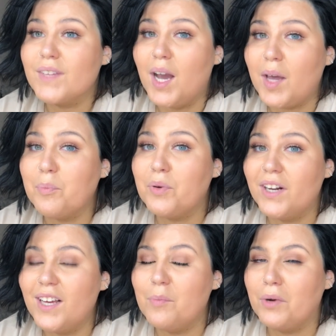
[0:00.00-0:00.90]
I'm
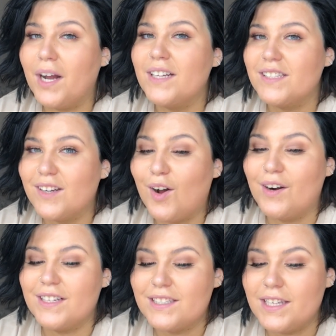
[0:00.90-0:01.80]
pretty impressed,
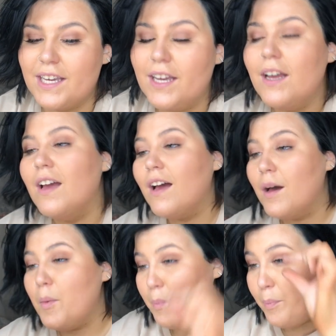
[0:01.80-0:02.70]
honestly.
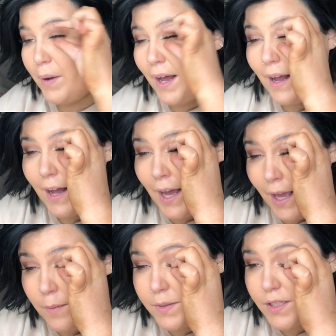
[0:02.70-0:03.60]
But
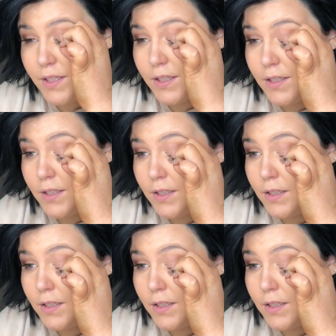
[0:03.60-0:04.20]
I am so